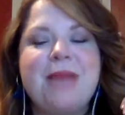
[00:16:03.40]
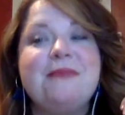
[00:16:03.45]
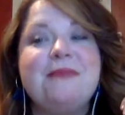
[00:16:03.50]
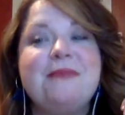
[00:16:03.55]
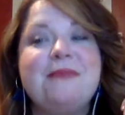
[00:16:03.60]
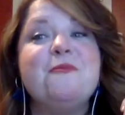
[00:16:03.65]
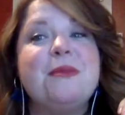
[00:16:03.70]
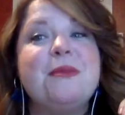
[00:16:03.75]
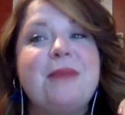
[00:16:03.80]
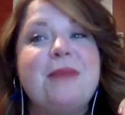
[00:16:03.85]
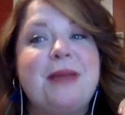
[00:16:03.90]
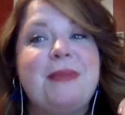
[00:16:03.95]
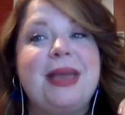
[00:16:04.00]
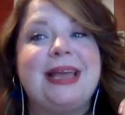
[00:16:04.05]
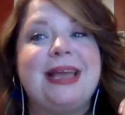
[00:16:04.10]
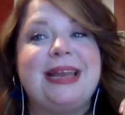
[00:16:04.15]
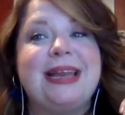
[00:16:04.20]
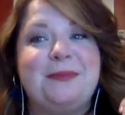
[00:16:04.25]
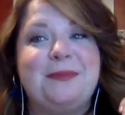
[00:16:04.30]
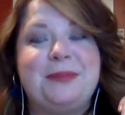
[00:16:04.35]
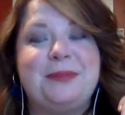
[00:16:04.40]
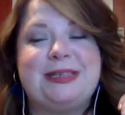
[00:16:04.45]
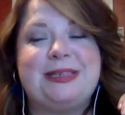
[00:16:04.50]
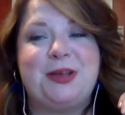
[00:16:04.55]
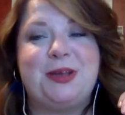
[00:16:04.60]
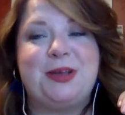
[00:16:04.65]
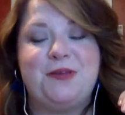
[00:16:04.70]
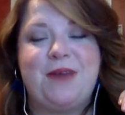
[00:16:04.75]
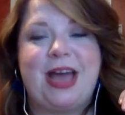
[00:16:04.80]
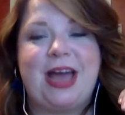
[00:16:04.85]
We may make an
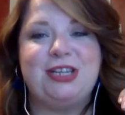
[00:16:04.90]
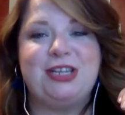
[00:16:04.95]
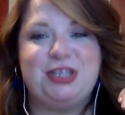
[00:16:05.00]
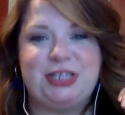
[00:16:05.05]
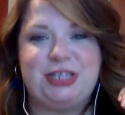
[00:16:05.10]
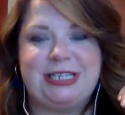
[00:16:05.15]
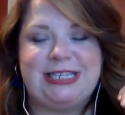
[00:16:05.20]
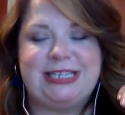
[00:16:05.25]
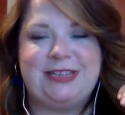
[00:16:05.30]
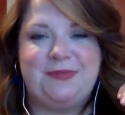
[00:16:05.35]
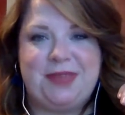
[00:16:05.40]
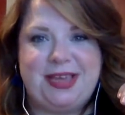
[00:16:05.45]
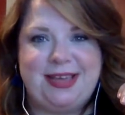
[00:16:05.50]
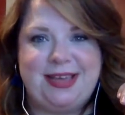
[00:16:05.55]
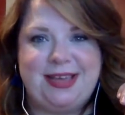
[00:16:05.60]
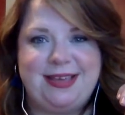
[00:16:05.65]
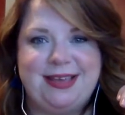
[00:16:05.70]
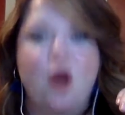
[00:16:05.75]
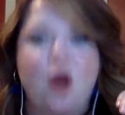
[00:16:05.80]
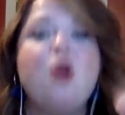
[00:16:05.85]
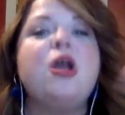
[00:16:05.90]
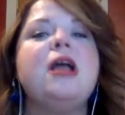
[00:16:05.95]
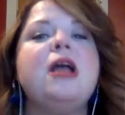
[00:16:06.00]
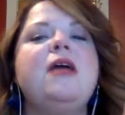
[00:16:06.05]
episode of IGTV or